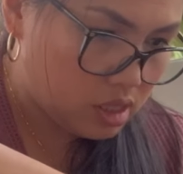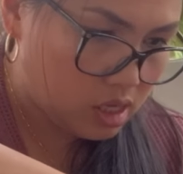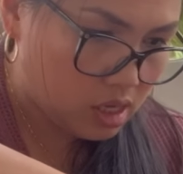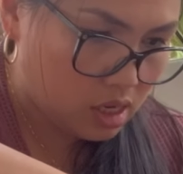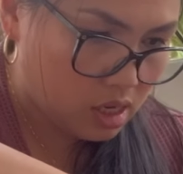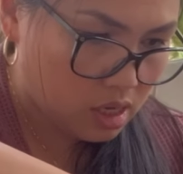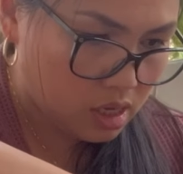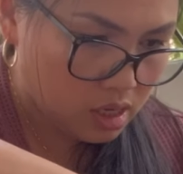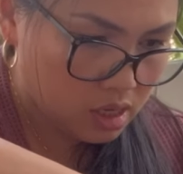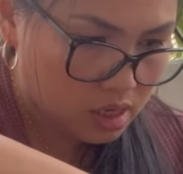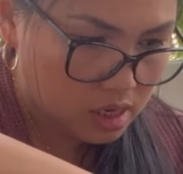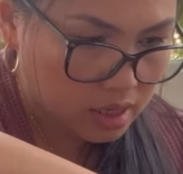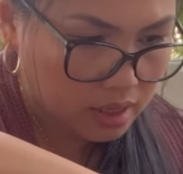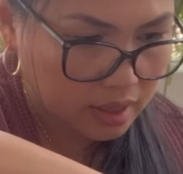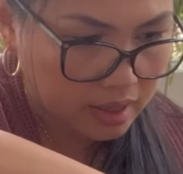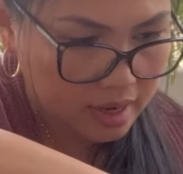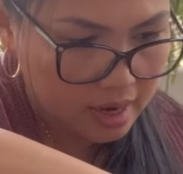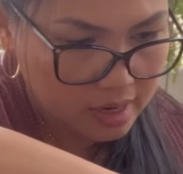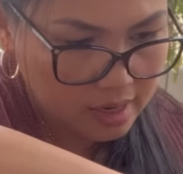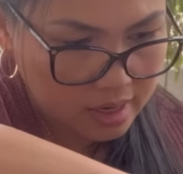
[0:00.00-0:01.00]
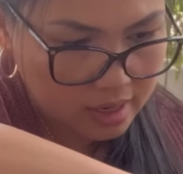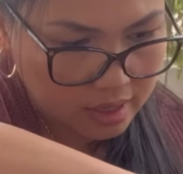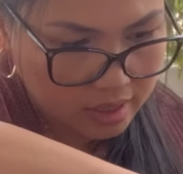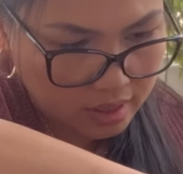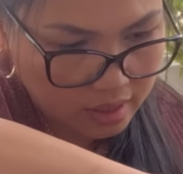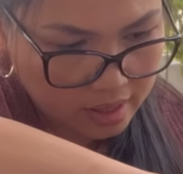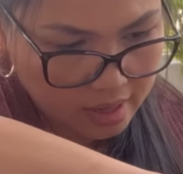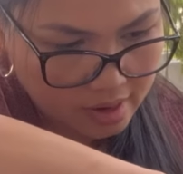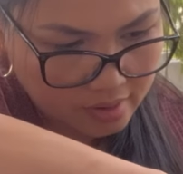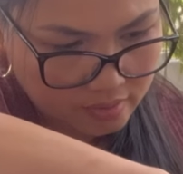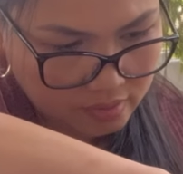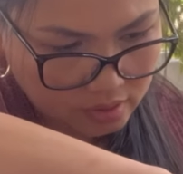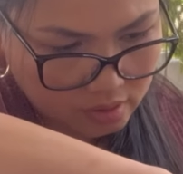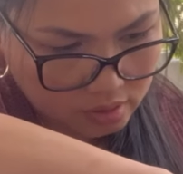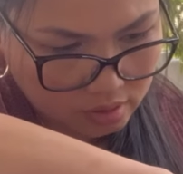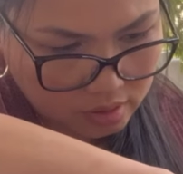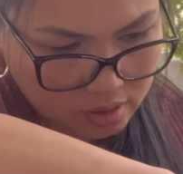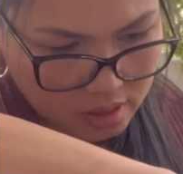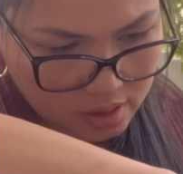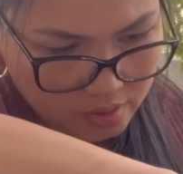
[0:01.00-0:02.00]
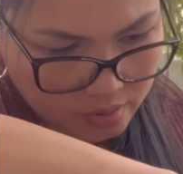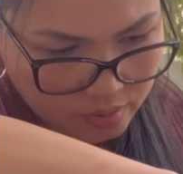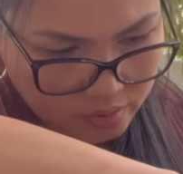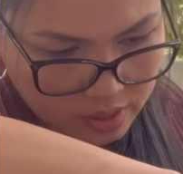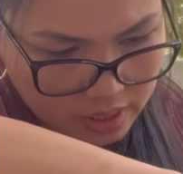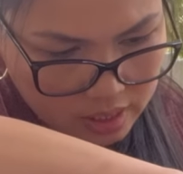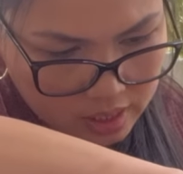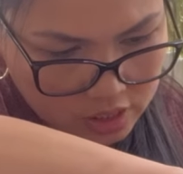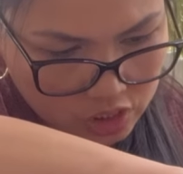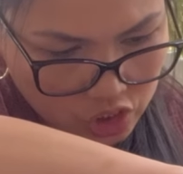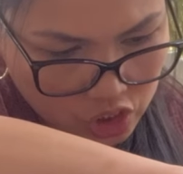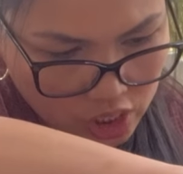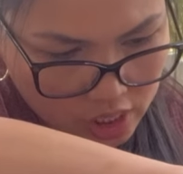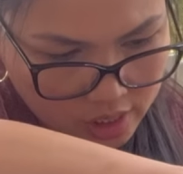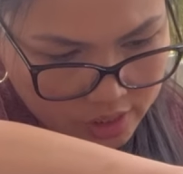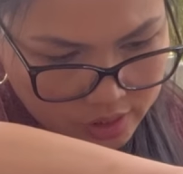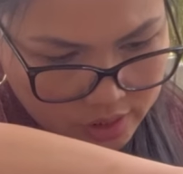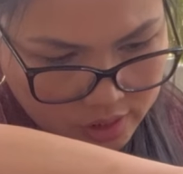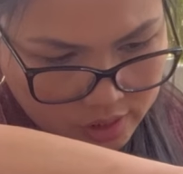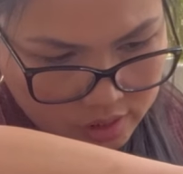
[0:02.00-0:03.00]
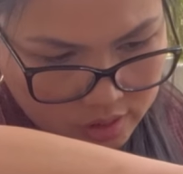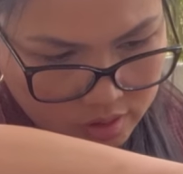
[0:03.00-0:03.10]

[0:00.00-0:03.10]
the leca level that we just